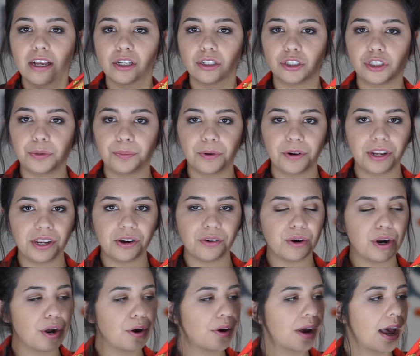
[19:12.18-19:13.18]

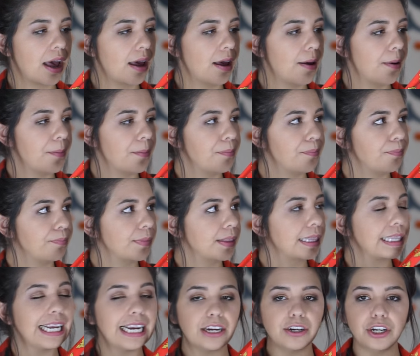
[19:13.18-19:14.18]
superhero um,
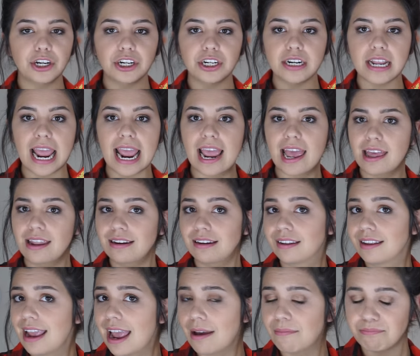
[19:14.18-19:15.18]
lanyard, and
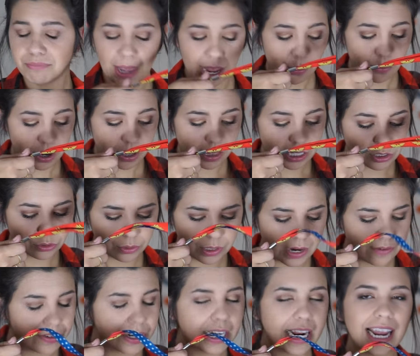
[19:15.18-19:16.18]
yeah, I wear this one
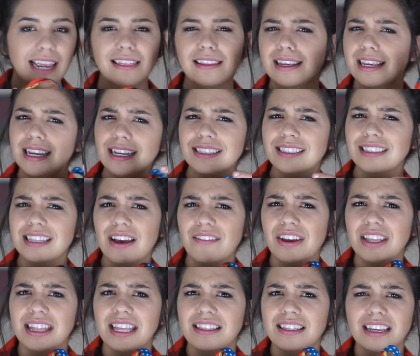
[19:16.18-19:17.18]
every day, and the kids love
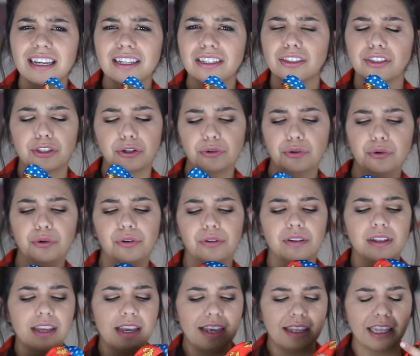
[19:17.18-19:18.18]
it. They think it's so
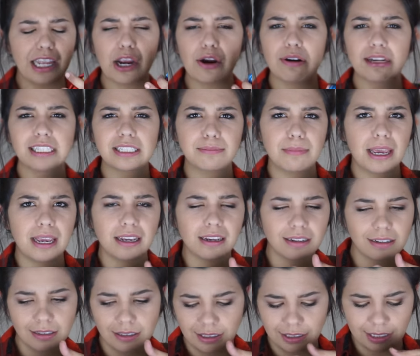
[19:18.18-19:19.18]
cool. They always make
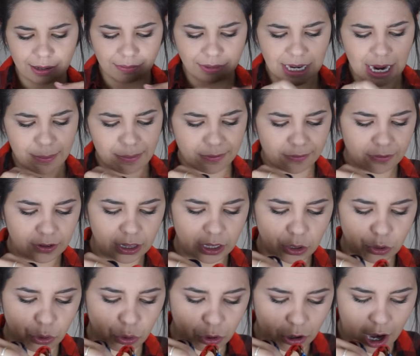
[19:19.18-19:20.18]
some type of
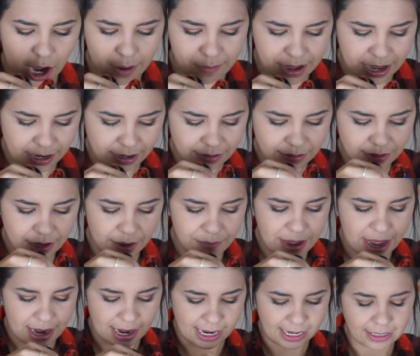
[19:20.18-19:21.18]
really cool comment
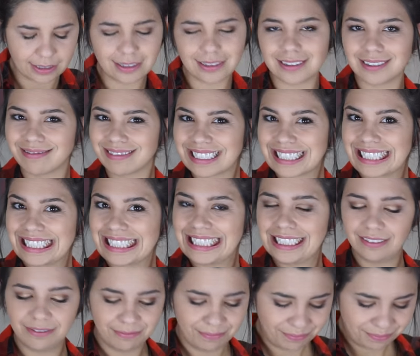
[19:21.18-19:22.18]
about it.
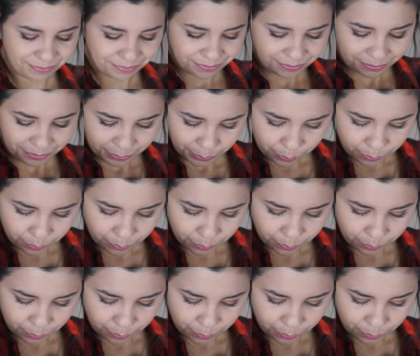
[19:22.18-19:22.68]
Let's